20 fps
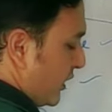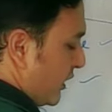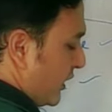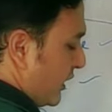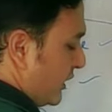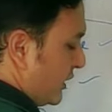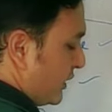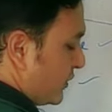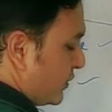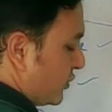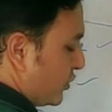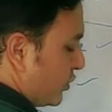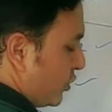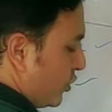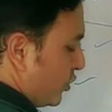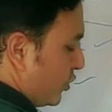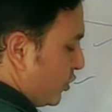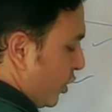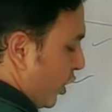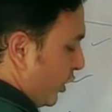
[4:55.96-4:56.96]
is
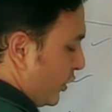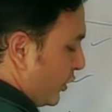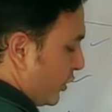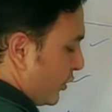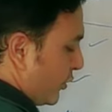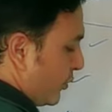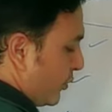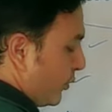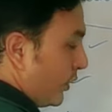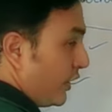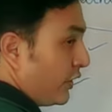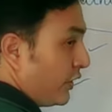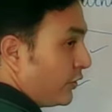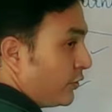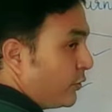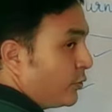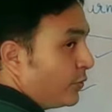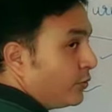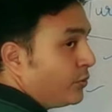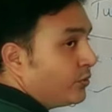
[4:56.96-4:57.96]
not going
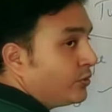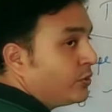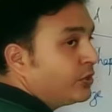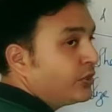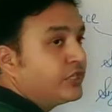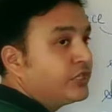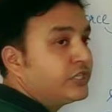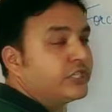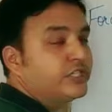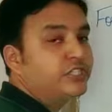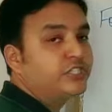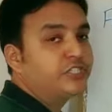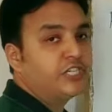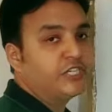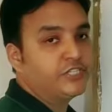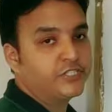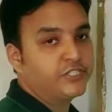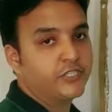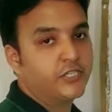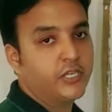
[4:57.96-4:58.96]
to
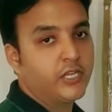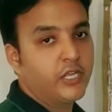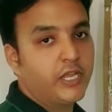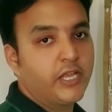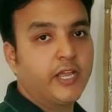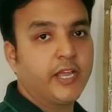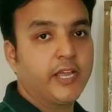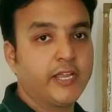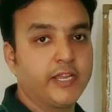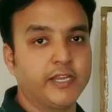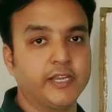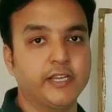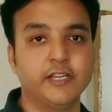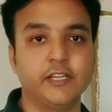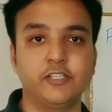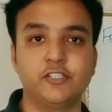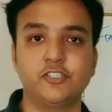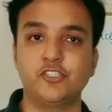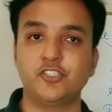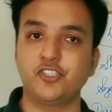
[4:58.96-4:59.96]
change.
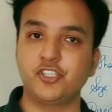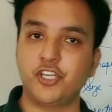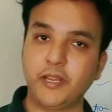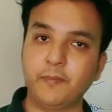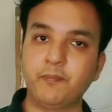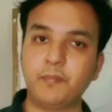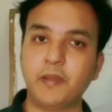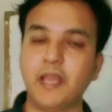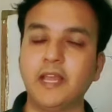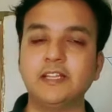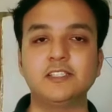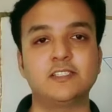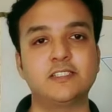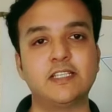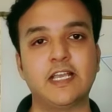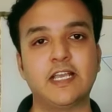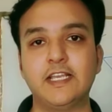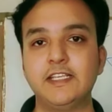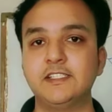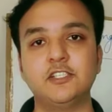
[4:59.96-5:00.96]
shape and
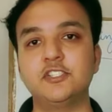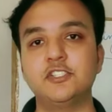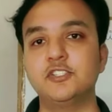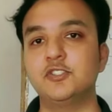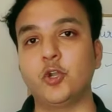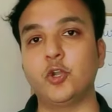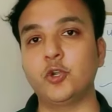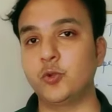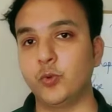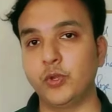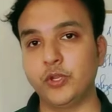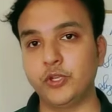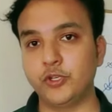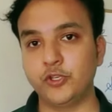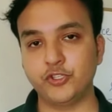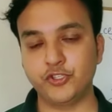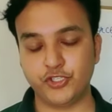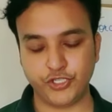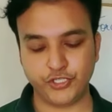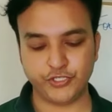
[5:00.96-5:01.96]
size is not going
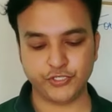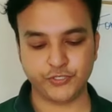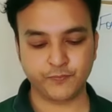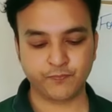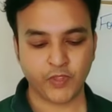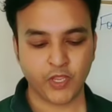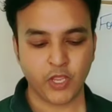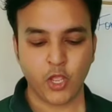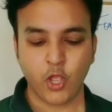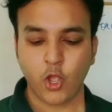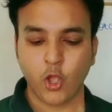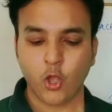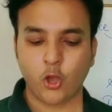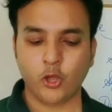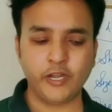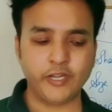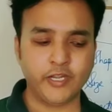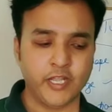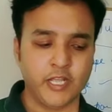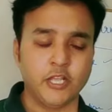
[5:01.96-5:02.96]
to change.
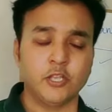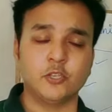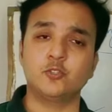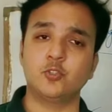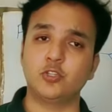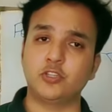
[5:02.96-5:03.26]
Alright, so